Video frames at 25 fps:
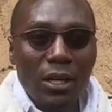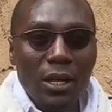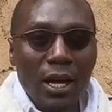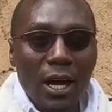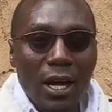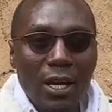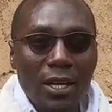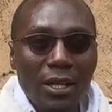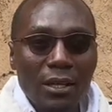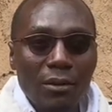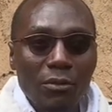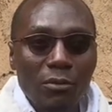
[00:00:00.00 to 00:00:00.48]

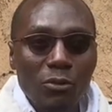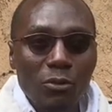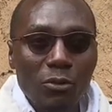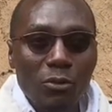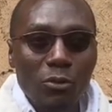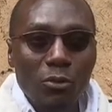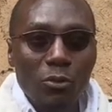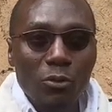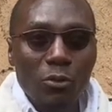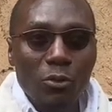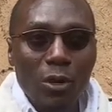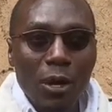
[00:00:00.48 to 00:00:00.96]
And if
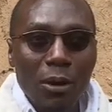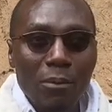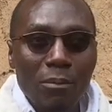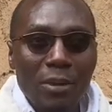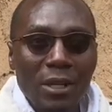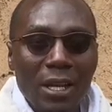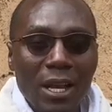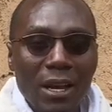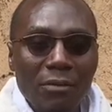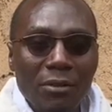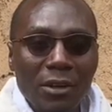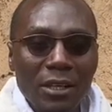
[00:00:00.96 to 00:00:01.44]
you have
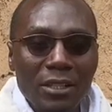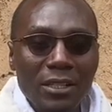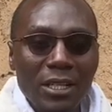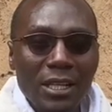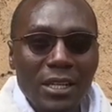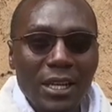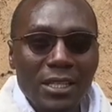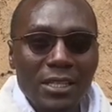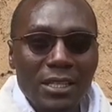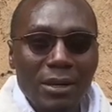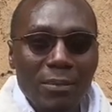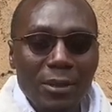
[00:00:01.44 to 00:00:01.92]
been
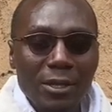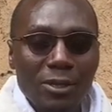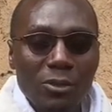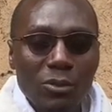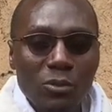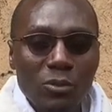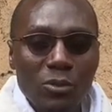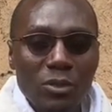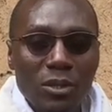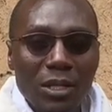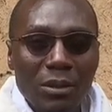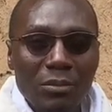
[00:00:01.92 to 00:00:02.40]
affected as a
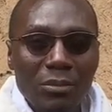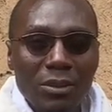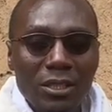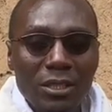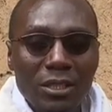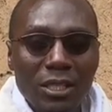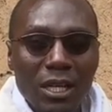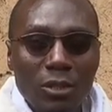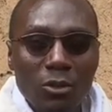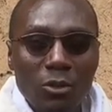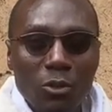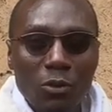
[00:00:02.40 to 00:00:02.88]
person with
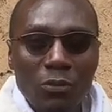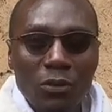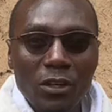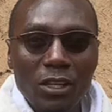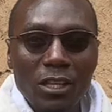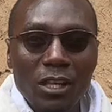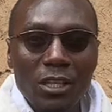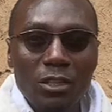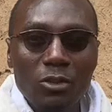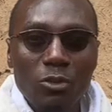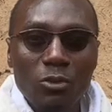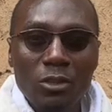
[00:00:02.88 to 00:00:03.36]
disability and you
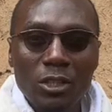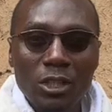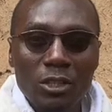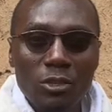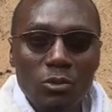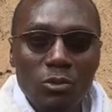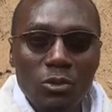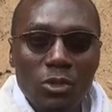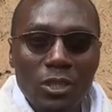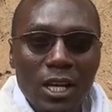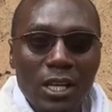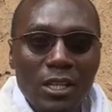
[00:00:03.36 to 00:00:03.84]
feel that you need
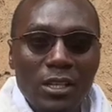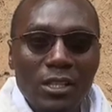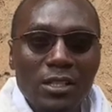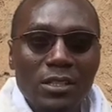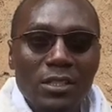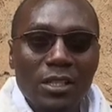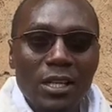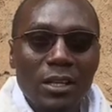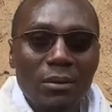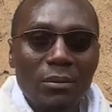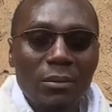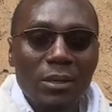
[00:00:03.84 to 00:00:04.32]
to share these
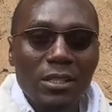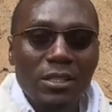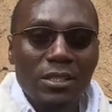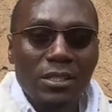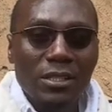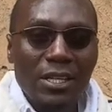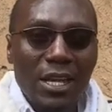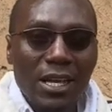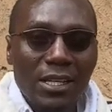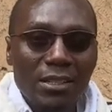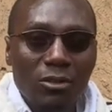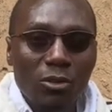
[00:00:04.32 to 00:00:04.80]

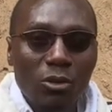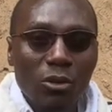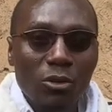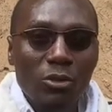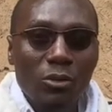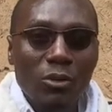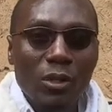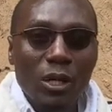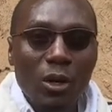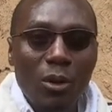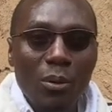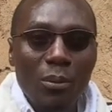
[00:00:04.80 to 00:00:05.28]
sentiments, just go
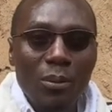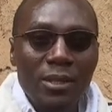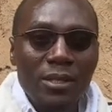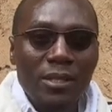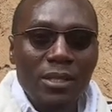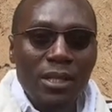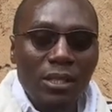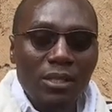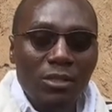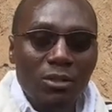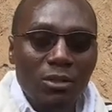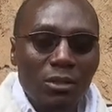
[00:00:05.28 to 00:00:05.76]
to the comment
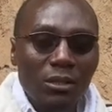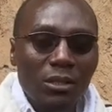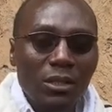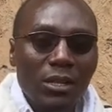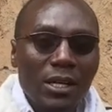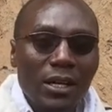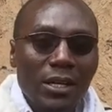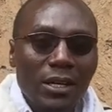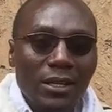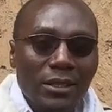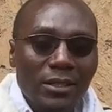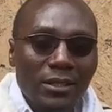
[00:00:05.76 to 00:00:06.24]
section,
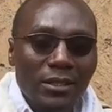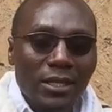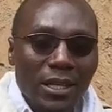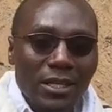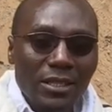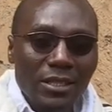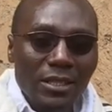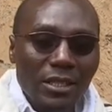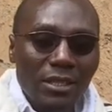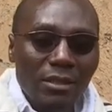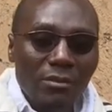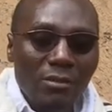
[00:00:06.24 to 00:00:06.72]

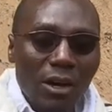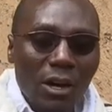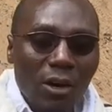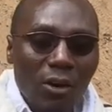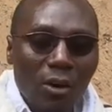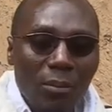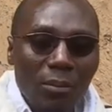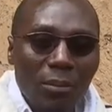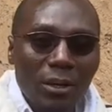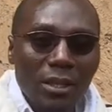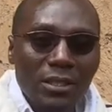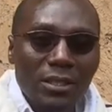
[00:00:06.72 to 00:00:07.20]
just give a
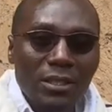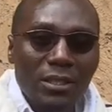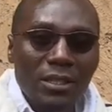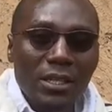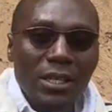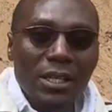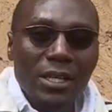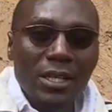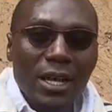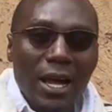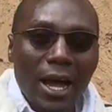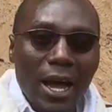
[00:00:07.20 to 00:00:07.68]
comment,
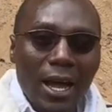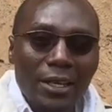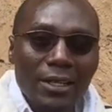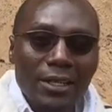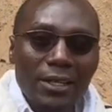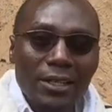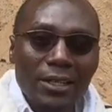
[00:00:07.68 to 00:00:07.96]
and